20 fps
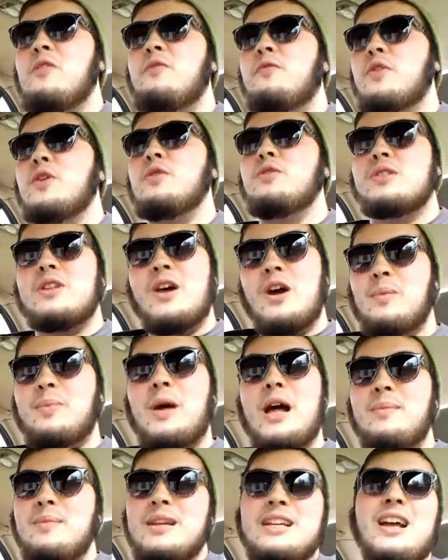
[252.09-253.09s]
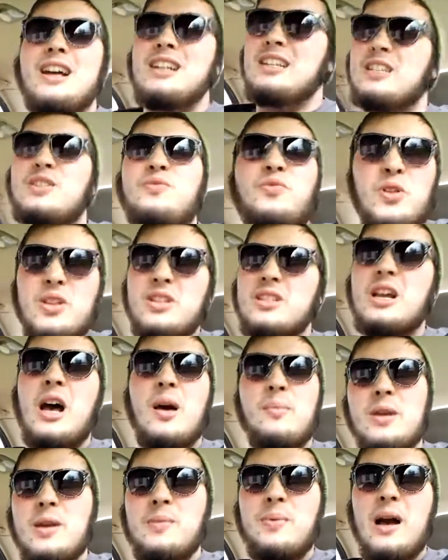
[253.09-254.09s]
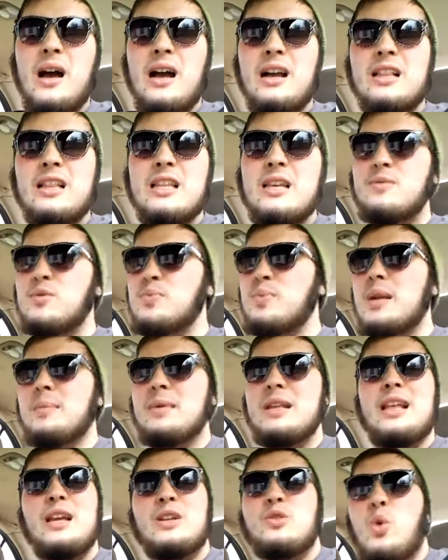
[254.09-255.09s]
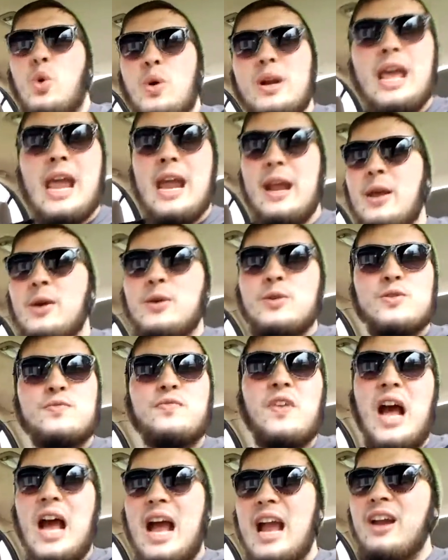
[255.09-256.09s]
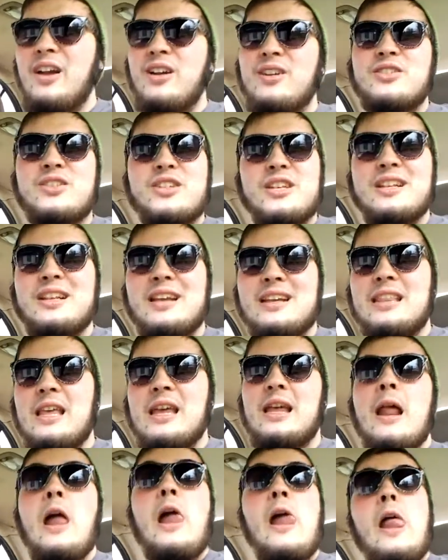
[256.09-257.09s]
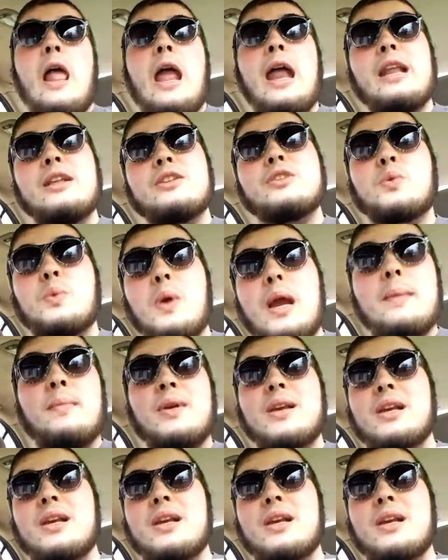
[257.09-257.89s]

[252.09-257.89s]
food stockpile. Not just for the zombie apocalypse, but tornadoes, fire, shit like that. And it's great